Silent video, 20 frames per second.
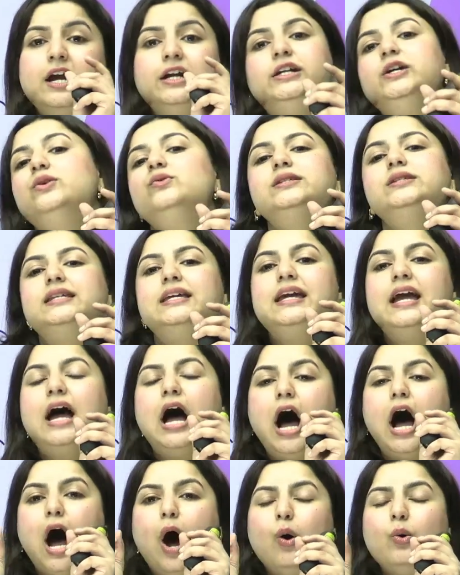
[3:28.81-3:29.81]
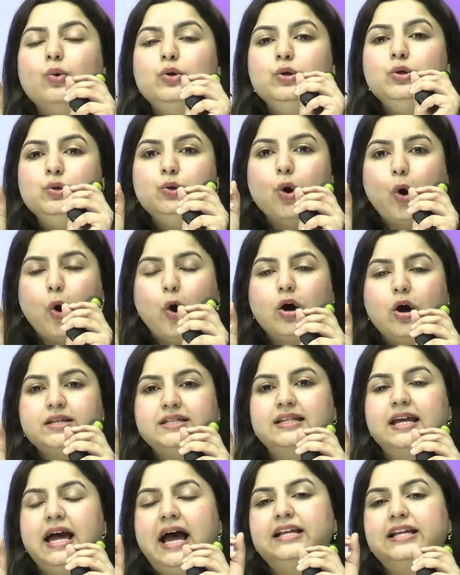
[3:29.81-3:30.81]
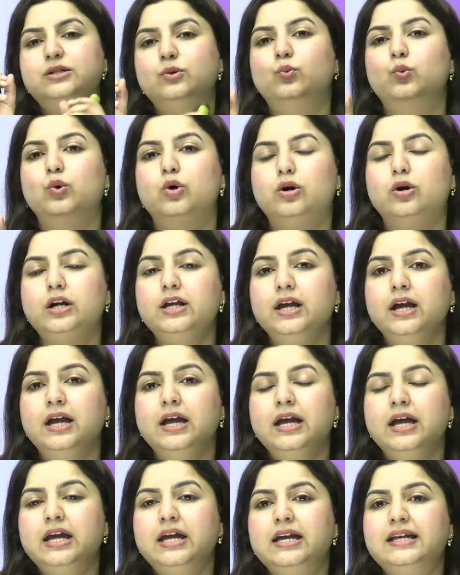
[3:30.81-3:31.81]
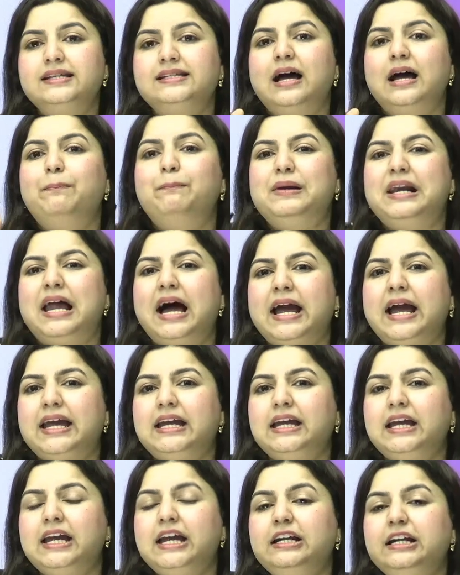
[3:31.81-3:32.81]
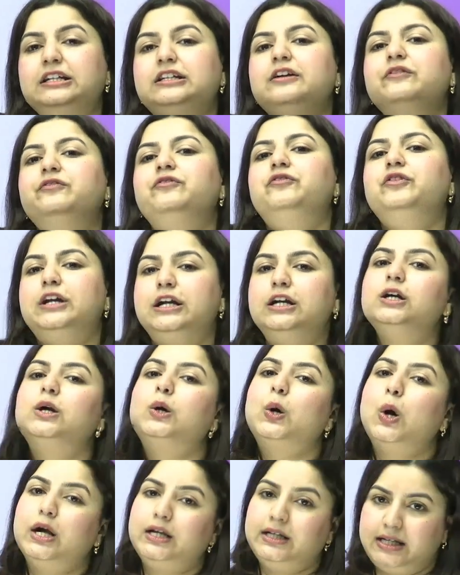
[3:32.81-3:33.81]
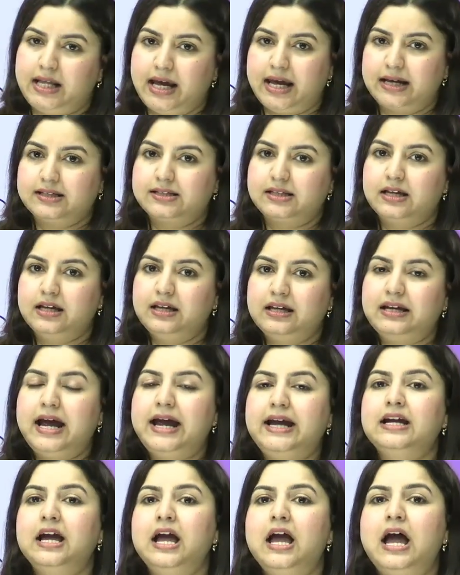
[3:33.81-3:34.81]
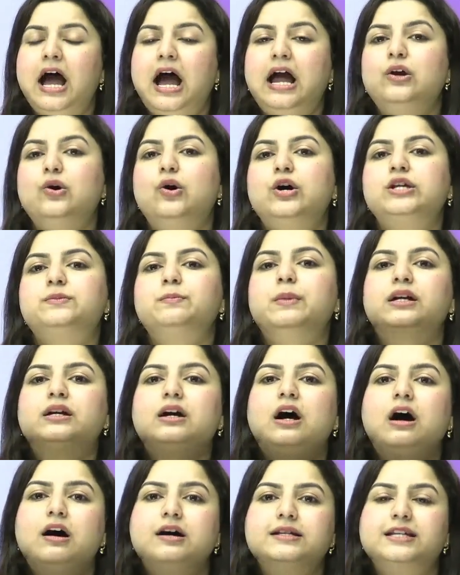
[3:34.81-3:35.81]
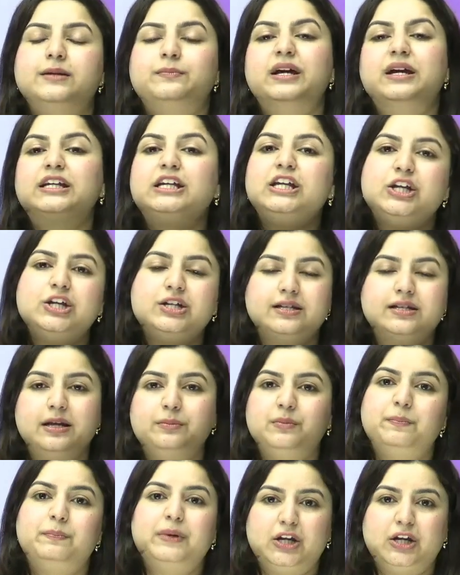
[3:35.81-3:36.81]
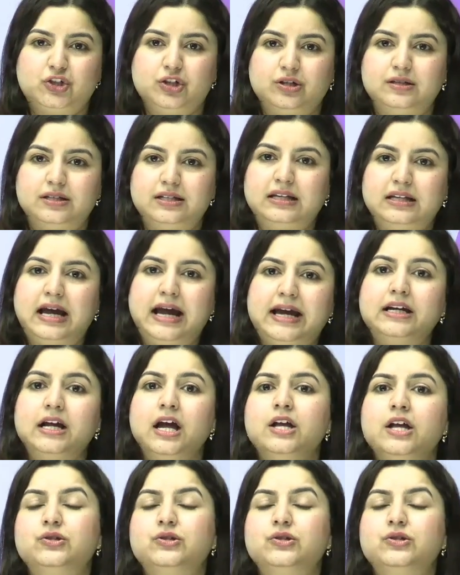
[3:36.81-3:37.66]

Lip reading: Do you see how lost as a word is applying in different contexts, right? I lost my cars and my keys and my patience, right?